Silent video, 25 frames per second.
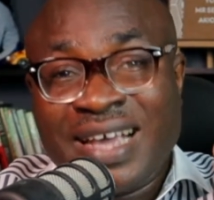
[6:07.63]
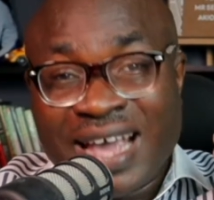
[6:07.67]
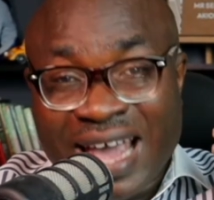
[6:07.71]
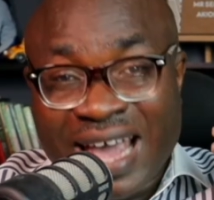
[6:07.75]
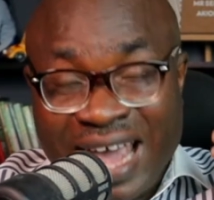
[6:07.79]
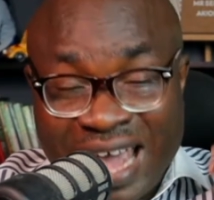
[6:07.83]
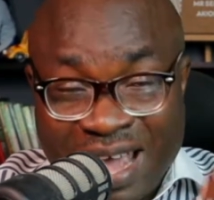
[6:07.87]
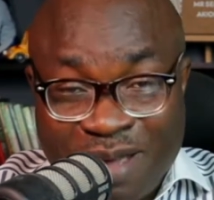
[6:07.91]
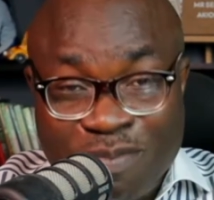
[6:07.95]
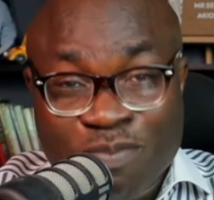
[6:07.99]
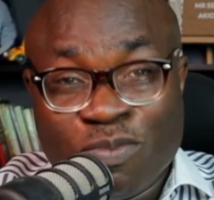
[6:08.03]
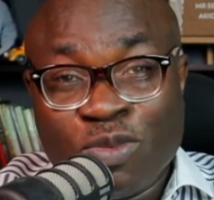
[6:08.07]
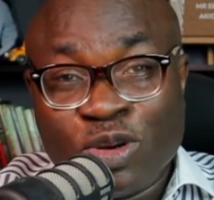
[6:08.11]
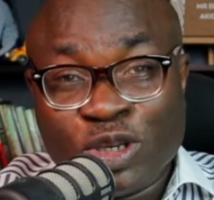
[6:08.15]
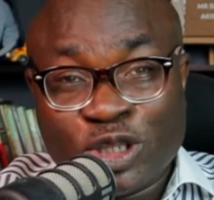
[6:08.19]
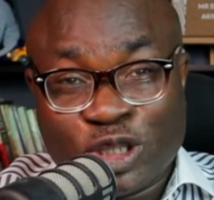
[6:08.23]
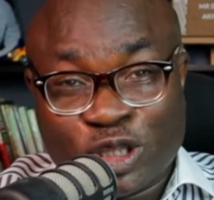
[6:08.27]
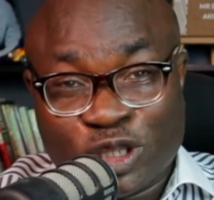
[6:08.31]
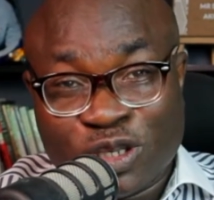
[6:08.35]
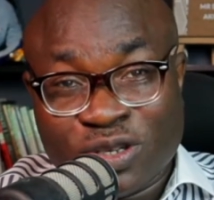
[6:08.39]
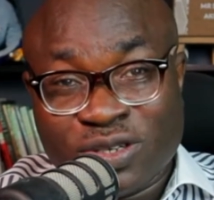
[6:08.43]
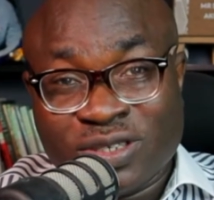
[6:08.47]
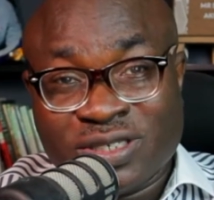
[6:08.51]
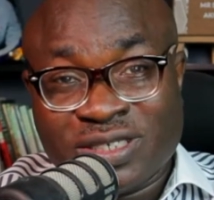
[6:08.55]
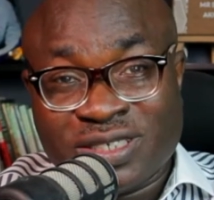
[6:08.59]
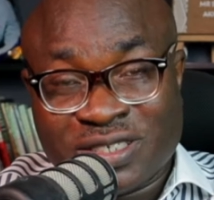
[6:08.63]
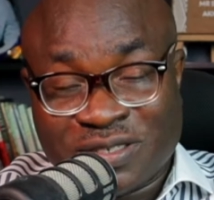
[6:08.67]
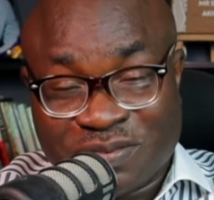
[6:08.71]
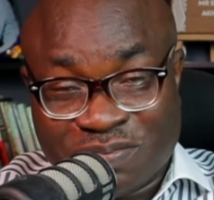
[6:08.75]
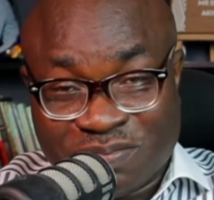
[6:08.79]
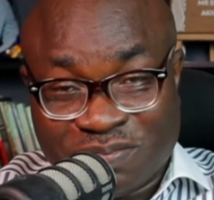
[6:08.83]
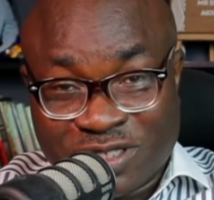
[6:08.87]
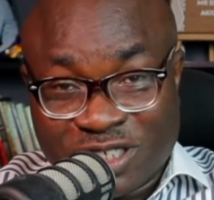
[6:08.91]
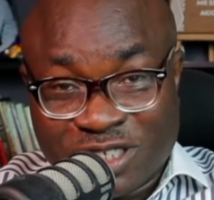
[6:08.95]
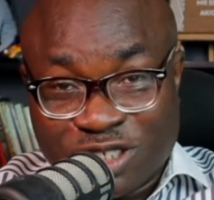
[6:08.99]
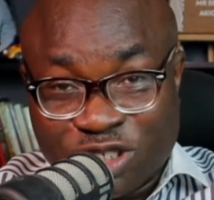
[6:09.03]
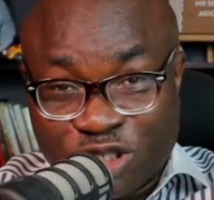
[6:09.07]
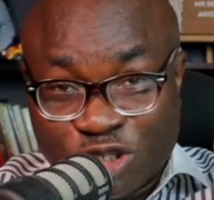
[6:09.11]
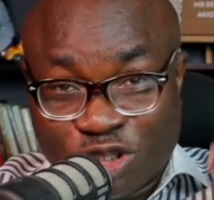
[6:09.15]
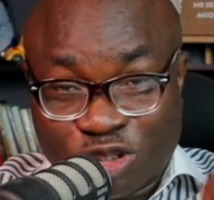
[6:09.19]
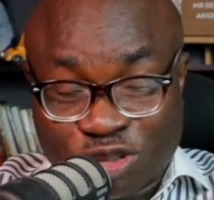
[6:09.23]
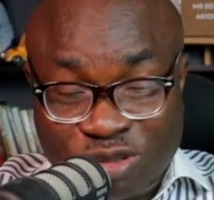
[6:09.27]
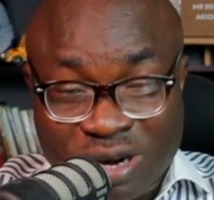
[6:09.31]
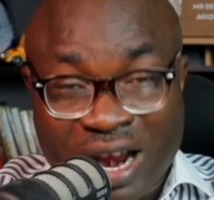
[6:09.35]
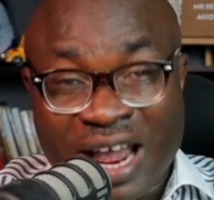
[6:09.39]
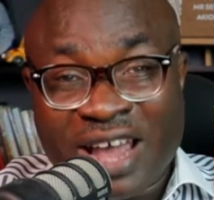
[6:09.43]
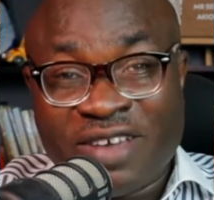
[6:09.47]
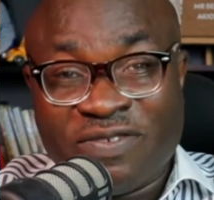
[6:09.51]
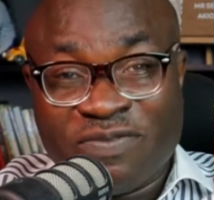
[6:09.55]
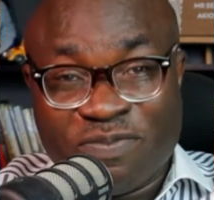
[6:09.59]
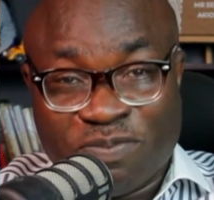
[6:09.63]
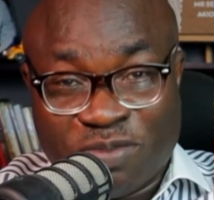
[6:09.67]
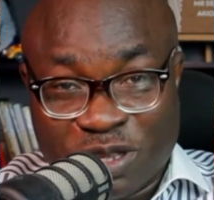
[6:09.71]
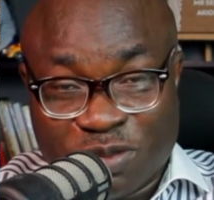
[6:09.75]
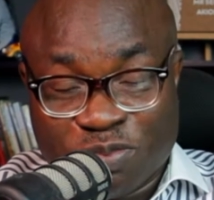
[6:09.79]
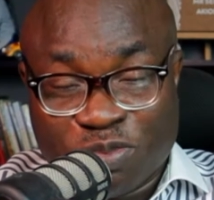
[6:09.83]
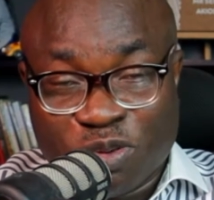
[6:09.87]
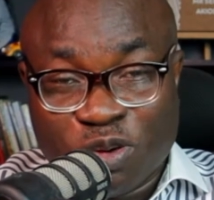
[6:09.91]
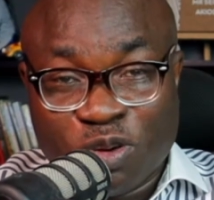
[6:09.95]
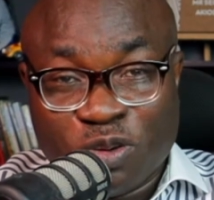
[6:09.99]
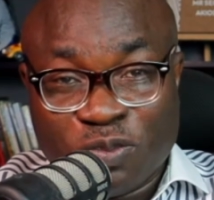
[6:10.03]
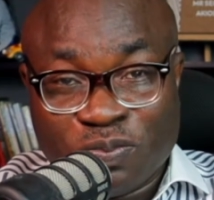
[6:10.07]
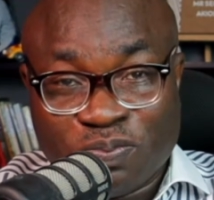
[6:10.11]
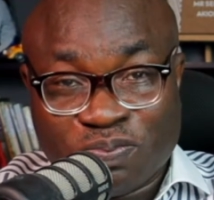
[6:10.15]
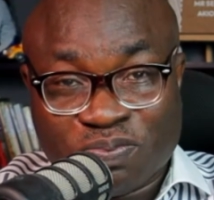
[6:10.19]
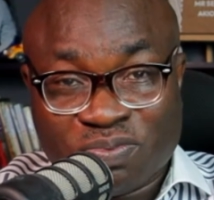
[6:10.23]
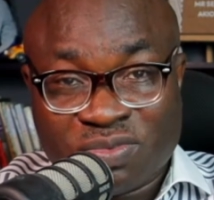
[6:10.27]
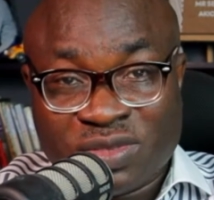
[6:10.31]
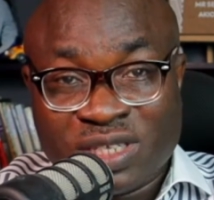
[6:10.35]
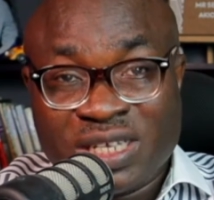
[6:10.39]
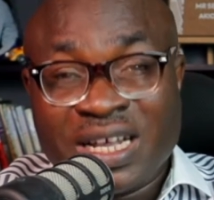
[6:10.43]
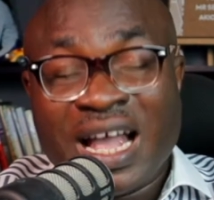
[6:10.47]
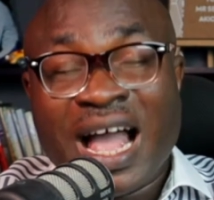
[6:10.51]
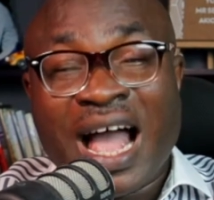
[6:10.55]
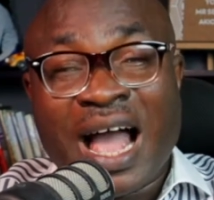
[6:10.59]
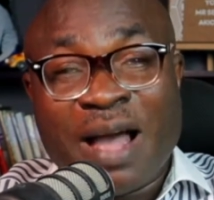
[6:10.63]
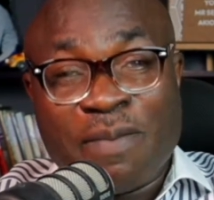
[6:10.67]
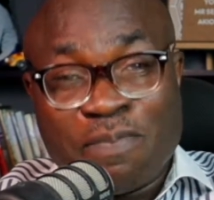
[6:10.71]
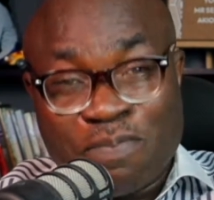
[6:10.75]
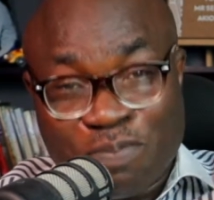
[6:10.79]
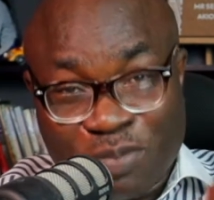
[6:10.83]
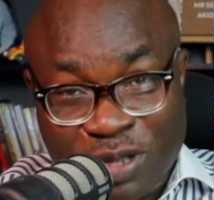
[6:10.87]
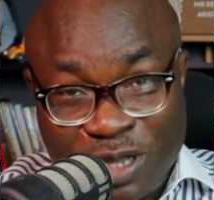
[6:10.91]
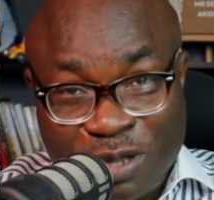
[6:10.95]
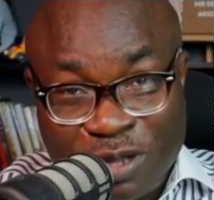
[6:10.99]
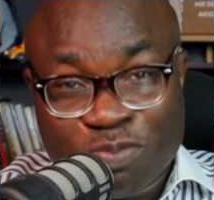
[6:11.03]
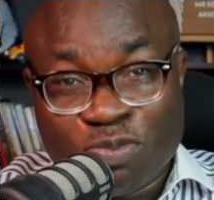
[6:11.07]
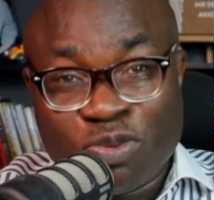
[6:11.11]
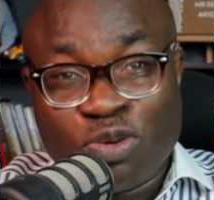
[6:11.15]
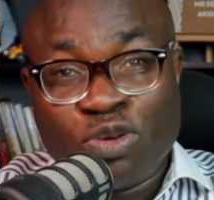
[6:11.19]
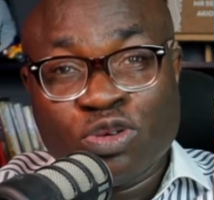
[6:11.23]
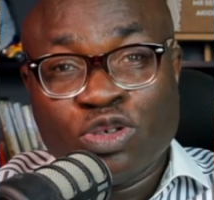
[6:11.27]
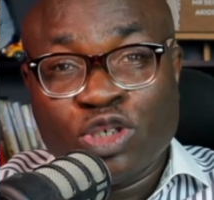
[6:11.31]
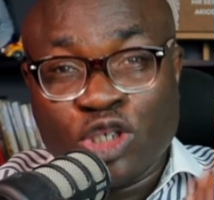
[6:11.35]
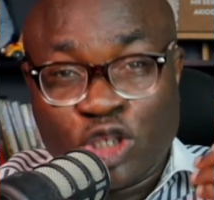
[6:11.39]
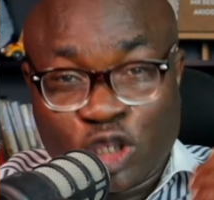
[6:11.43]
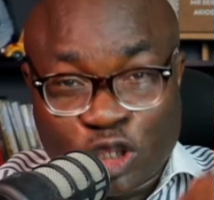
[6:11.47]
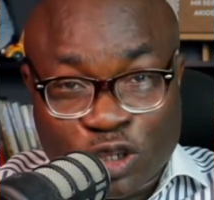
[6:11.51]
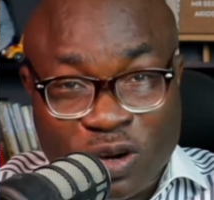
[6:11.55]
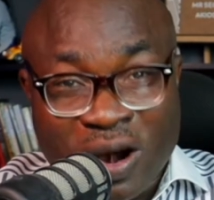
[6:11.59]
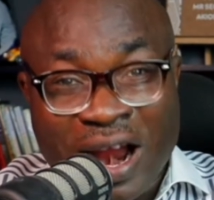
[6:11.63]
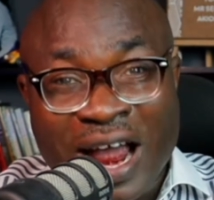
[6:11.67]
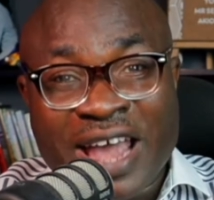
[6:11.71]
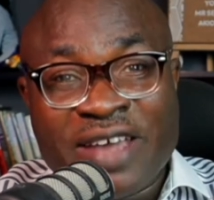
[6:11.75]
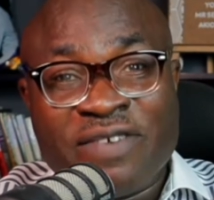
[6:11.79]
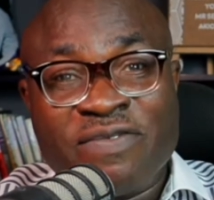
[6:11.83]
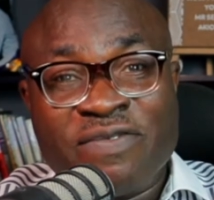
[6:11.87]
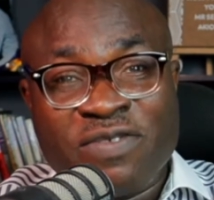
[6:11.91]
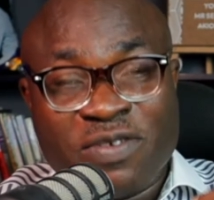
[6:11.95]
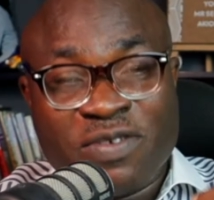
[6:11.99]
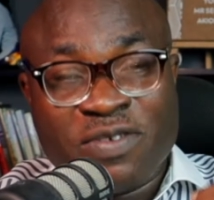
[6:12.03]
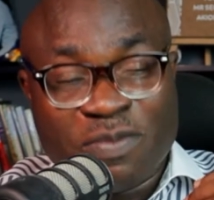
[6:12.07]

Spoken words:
emotions drive people and people drive